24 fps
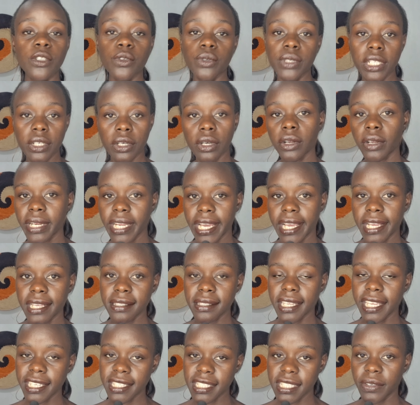need to
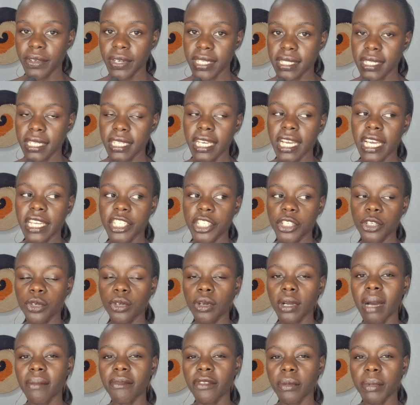decolonize, like, seriously, and it should
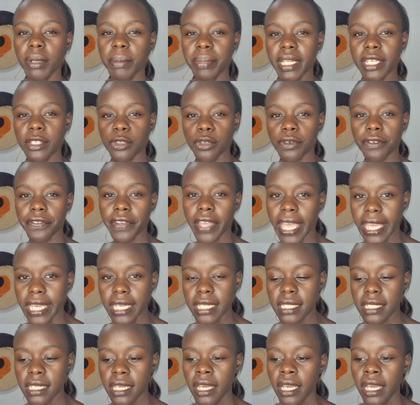not come from a place of
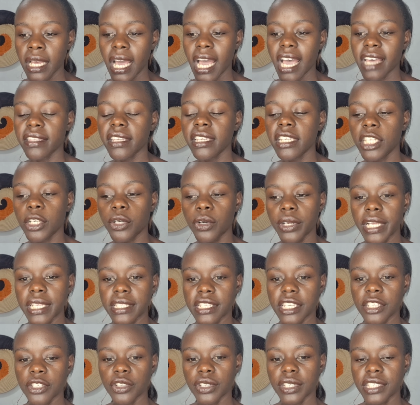hate. I think
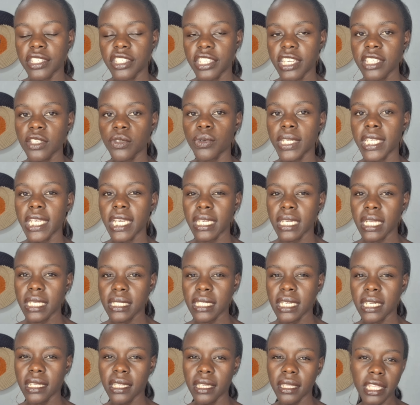decolonization is just really
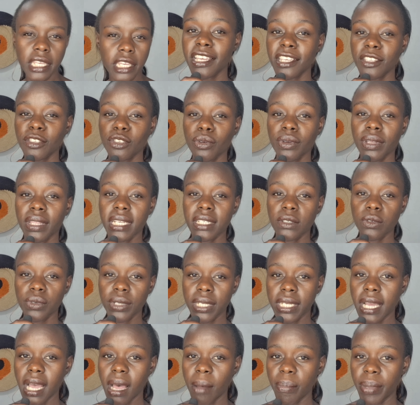understanding the history that
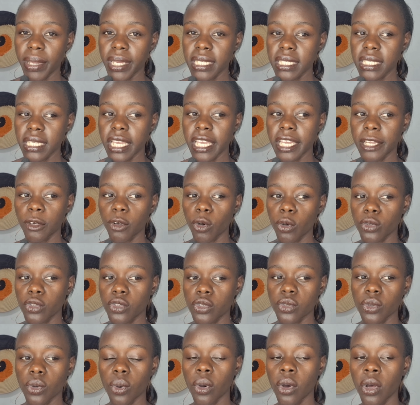really happened and
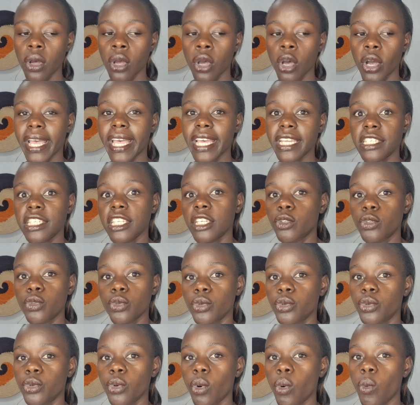also getting
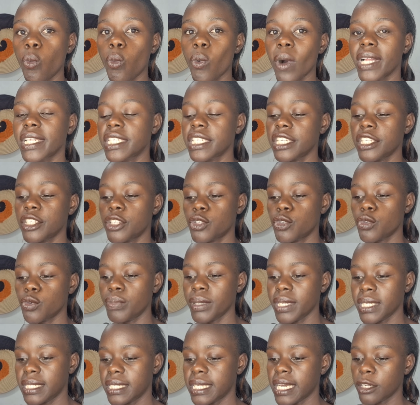to know what needs to
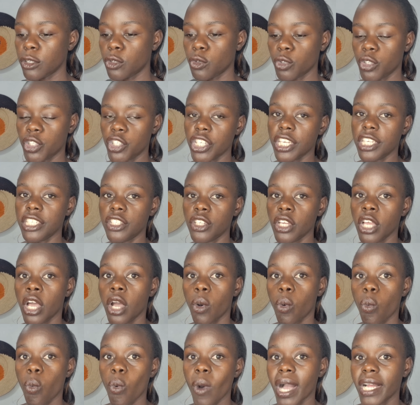be done to change
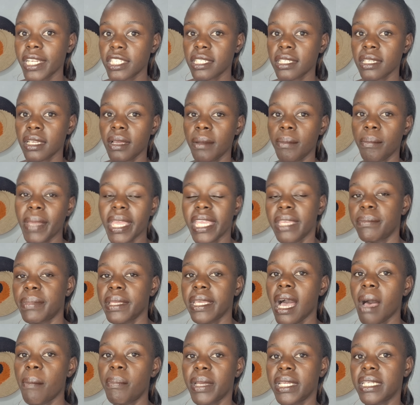what
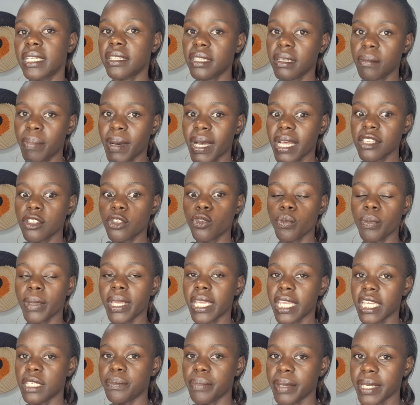maybe happened in the past to
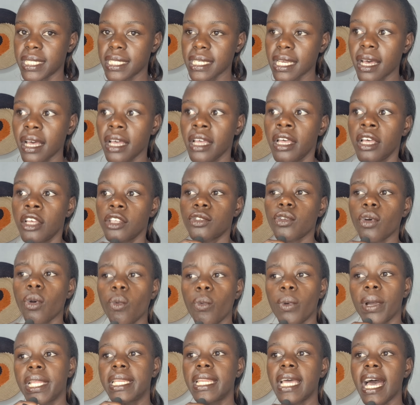make it better. So
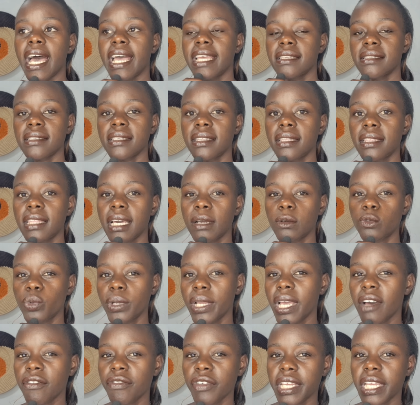when I say that
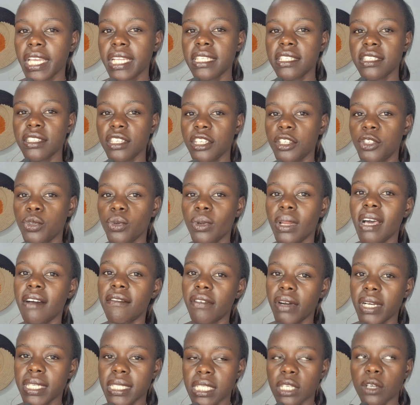we Africans need to
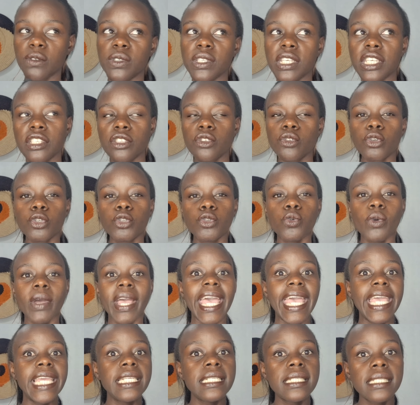love ourselves, it's not to
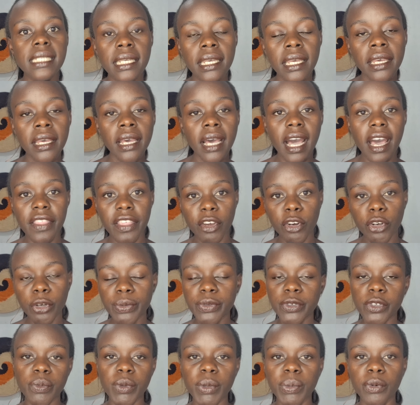hate other
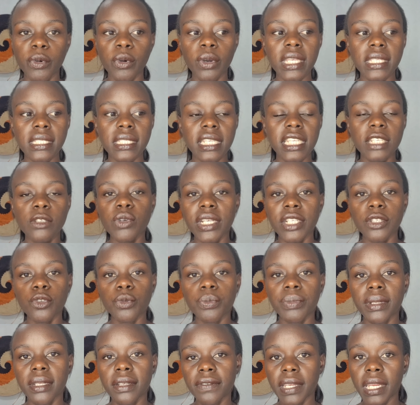groups of people. It's literally
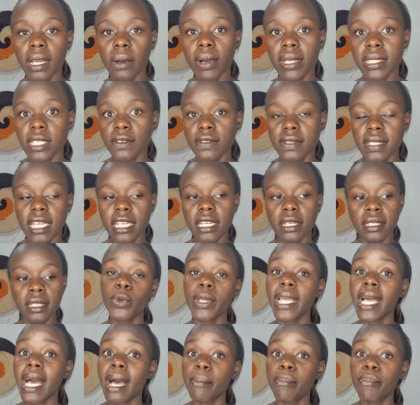to believe in ourselves that
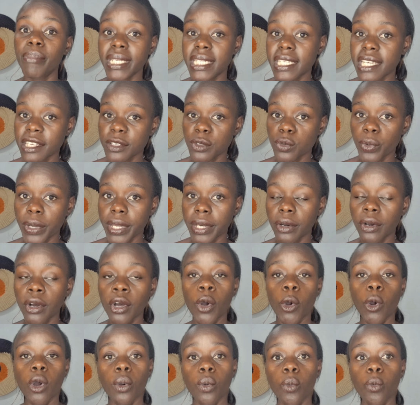we are better as well.
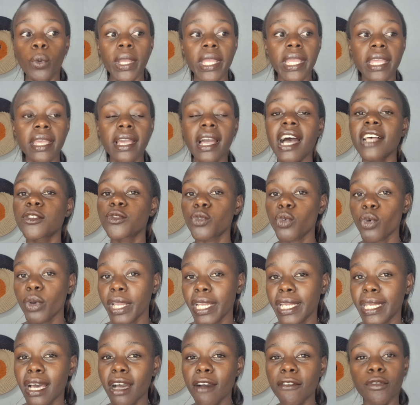We are strong
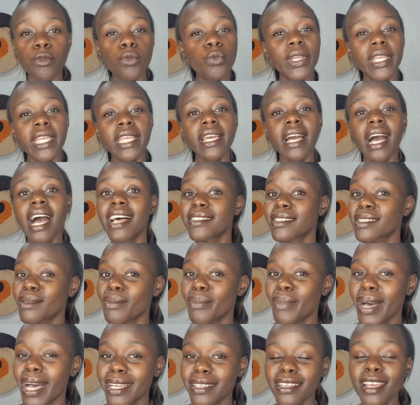enough. We are
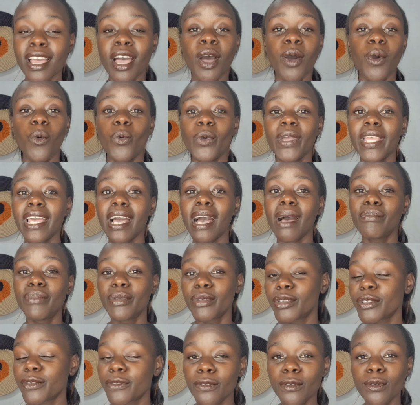smart. We are
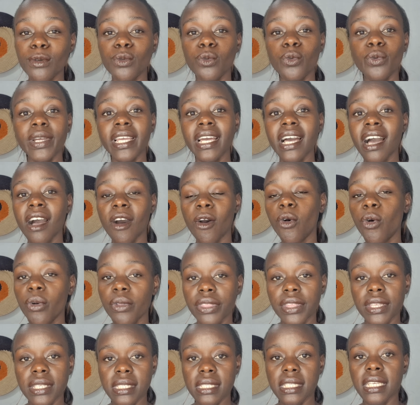beautiful. We are
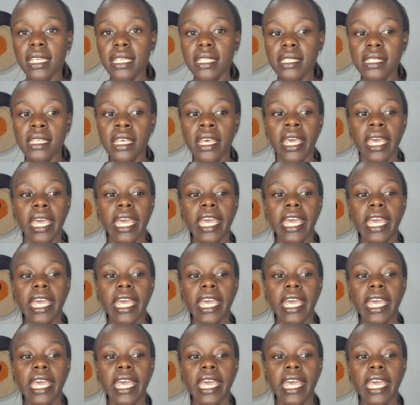all these things.